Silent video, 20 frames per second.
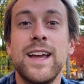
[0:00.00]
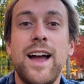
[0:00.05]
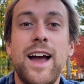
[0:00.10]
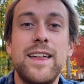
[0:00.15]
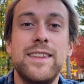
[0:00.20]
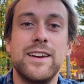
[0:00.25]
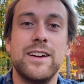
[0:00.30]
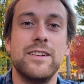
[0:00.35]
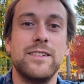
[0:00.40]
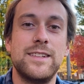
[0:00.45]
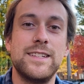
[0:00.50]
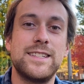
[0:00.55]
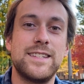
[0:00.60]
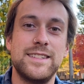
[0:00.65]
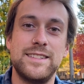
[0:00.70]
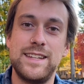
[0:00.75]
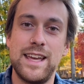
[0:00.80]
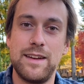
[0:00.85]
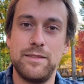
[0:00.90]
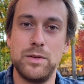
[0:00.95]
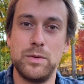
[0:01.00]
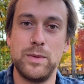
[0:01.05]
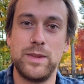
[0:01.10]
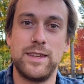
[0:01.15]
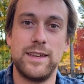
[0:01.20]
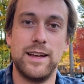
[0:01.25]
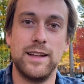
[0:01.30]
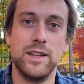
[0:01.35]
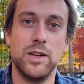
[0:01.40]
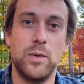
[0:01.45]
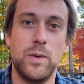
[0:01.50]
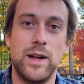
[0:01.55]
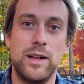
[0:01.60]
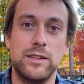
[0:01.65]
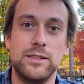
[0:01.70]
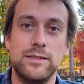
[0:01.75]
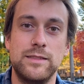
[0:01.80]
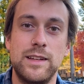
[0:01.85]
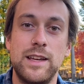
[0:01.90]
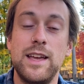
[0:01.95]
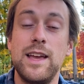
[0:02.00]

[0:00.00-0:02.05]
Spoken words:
Hi there, this is David with Yellow Weld.